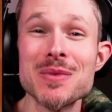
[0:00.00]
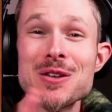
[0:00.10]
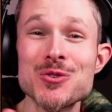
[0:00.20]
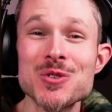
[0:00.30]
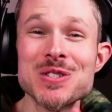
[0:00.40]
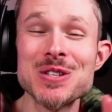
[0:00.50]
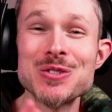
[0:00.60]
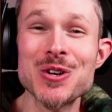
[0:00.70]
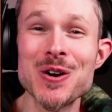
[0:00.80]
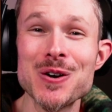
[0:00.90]

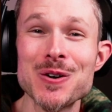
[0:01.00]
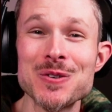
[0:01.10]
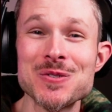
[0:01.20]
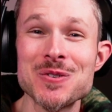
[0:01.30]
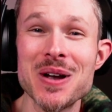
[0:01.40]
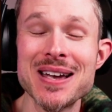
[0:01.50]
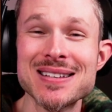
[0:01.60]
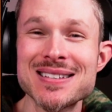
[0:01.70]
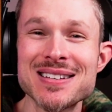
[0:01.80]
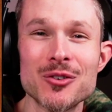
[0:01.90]
interesting turns, right?
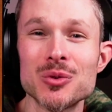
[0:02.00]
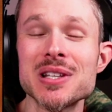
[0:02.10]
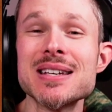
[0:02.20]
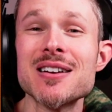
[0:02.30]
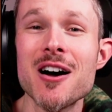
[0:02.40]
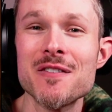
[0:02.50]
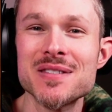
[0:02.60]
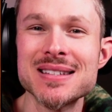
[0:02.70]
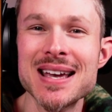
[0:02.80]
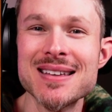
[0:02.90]
You don't lead off
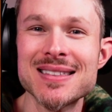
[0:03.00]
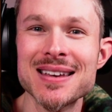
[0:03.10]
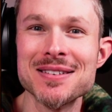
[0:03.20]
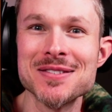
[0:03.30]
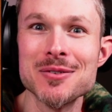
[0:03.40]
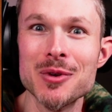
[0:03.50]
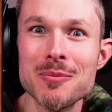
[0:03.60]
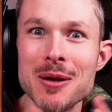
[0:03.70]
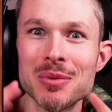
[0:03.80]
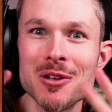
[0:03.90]
the day thinking somebody
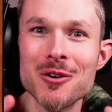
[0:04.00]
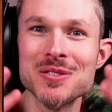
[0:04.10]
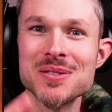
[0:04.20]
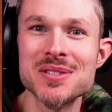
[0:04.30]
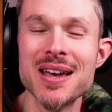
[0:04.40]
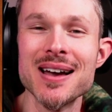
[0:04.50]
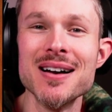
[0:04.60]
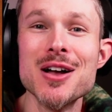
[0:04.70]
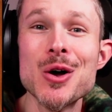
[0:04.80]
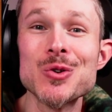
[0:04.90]
might belong to, say,
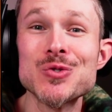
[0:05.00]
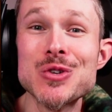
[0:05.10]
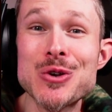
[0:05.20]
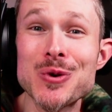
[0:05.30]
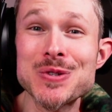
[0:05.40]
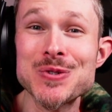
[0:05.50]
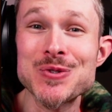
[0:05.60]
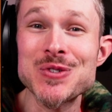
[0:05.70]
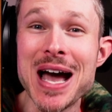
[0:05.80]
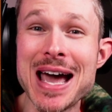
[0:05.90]
a secret
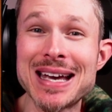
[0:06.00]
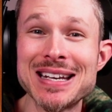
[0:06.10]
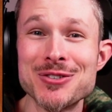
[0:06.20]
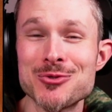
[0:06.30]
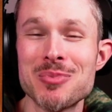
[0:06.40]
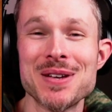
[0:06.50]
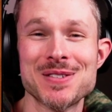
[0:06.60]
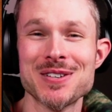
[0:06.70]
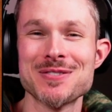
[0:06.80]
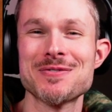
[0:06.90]
society just
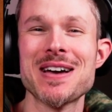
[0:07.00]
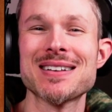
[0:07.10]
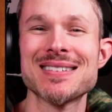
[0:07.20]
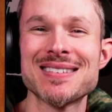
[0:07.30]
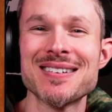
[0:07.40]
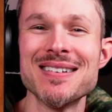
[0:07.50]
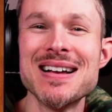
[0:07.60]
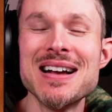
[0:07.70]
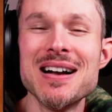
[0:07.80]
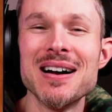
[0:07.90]
based on the fact that they're
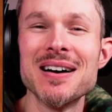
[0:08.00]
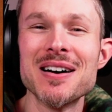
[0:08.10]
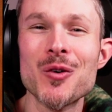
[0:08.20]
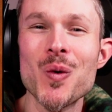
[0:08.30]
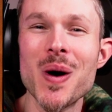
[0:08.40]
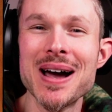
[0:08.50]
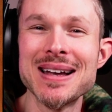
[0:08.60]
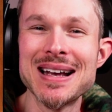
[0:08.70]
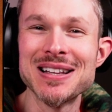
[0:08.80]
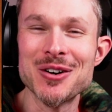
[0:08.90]

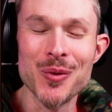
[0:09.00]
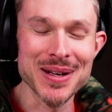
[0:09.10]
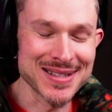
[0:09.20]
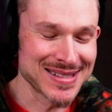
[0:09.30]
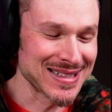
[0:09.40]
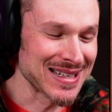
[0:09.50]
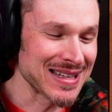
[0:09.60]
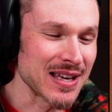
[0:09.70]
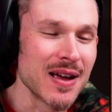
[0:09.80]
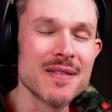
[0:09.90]
quiet eloquence and that
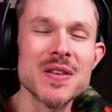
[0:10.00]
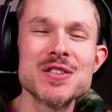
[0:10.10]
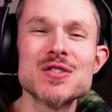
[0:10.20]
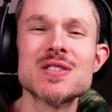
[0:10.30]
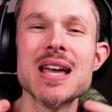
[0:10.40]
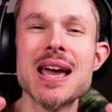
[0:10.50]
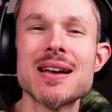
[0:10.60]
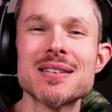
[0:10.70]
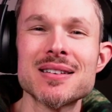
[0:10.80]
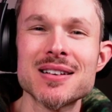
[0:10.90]
they
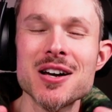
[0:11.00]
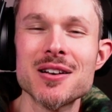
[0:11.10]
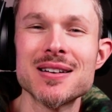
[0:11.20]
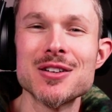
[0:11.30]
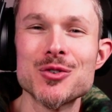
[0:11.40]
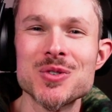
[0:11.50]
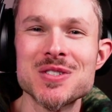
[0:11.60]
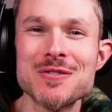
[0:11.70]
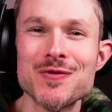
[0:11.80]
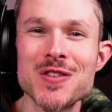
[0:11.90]
stand and cut an
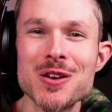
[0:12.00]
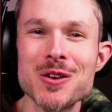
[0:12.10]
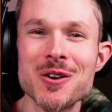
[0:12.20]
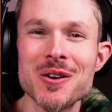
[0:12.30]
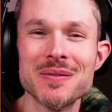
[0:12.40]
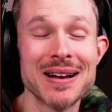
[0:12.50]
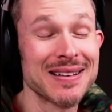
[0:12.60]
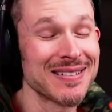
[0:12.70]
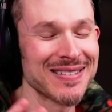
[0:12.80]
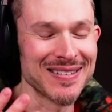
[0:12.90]
interesting figure. I
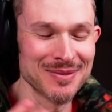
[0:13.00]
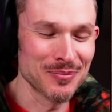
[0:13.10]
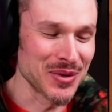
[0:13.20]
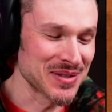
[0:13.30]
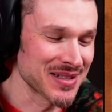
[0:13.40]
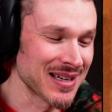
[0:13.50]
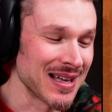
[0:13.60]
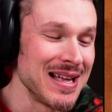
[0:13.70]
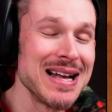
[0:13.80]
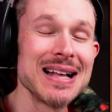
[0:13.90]
don't know. But
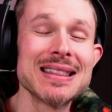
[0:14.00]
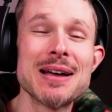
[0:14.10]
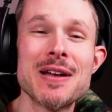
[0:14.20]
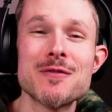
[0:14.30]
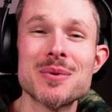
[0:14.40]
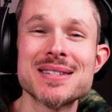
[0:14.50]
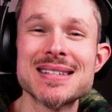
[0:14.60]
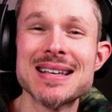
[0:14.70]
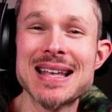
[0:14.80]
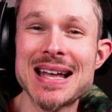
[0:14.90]
that having been
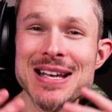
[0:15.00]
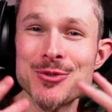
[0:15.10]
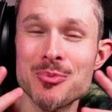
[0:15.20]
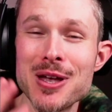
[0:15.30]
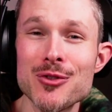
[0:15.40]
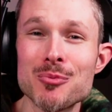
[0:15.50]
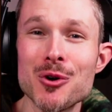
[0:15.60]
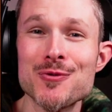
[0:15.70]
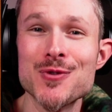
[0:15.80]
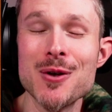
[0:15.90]
said, that has been the
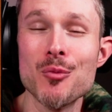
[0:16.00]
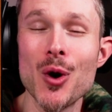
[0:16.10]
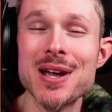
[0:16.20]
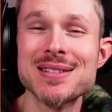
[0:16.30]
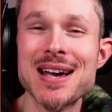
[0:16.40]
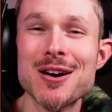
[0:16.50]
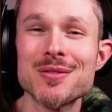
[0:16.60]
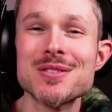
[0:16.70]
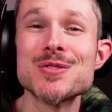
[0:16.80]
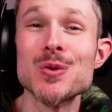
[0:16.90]
birthday
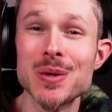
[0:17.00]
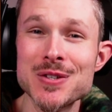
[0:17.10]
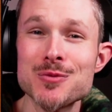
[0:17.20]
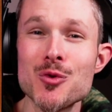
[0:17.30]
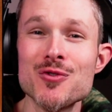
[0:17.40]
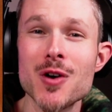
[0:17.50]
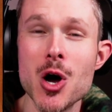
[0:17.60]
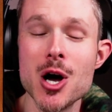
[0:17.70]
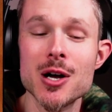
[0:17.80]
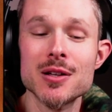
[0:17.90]
breakdown. So let's move
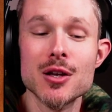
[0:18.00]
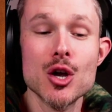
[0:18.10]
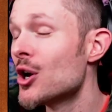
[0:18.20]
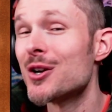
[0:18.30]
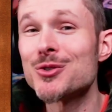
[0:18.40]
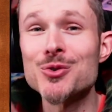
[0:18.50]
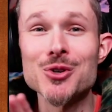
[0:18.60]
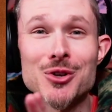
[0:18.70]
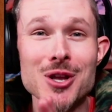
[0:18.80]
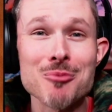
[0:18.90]
on to
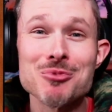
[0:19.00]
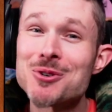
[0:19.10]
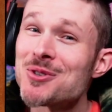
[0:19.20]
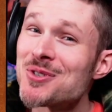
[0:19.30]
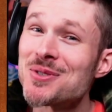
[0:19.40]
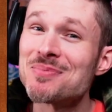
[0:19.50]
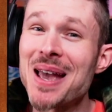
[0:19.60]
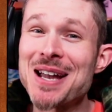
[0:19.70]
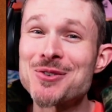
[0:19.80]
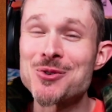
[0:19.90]
your numbers
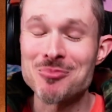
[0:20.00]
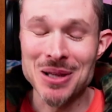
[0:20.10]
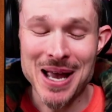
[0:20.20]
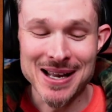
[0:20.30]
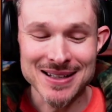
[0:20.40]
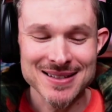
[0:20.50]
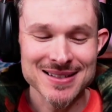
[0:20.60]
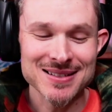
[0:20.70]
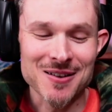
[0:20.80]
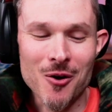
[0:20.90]
and your
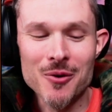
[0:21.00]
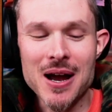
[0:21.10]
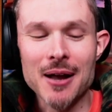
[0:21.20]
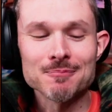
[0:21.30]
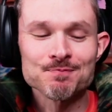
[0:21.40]
planets. All right.